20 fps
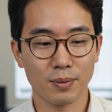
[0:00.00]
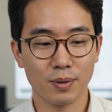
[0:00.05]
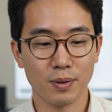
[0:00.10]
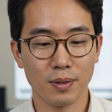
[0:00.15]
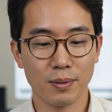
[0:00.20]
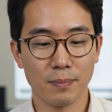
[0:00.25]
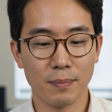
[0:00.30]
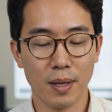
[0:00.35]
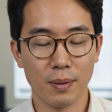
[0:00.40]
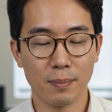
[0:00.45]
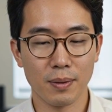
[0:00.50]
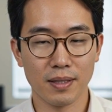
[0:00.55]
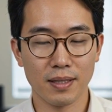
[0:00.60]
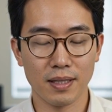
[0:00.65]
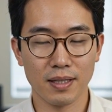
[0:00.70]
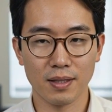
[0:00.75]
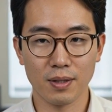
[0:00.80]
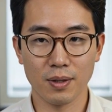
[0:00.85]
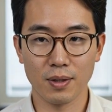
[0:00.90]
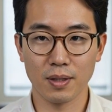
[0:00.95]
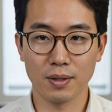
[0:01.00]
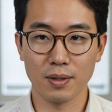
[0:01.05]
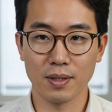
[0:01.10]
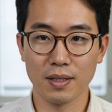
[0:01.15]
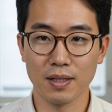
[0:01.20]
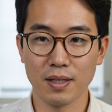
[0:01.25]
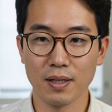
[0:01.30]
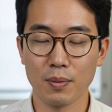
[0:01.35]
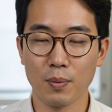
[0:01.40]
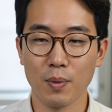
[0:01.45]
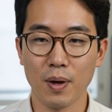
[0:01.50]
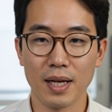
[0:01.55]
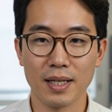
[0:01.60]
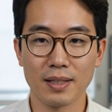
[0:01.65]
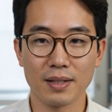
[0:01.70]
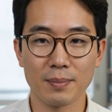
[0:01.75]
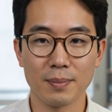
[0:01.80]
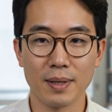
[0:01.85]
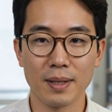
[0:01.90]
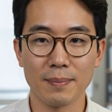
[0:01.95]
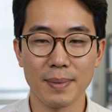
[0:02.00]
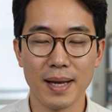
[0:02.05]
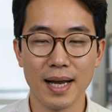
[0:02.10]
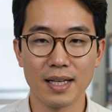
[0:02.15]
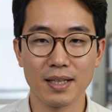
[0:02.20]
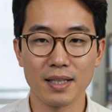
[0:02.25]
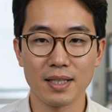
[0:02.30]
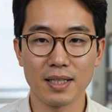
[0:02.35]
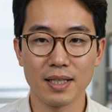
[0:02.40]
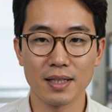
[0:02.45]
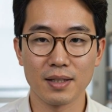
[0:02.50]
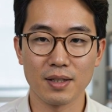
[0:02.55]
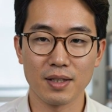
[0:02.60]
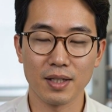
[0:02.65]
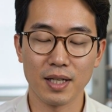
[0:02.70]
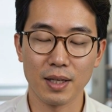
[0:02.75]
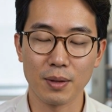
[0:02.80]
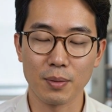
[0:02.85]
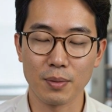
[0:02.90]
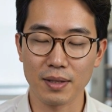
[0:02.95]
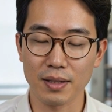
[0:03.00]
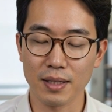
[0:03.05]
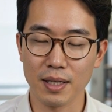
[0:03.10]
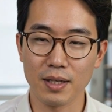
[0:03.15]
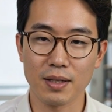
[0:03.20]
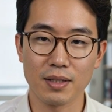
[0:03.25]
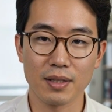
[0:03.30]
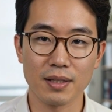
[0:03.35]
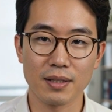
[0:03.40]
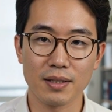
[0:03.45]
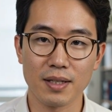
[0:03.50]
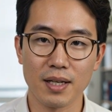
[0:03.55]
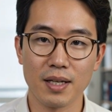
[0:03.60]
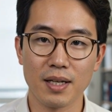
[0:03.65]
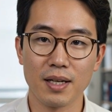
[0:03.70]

between public disclosure and widespread patching as genuinely urgent,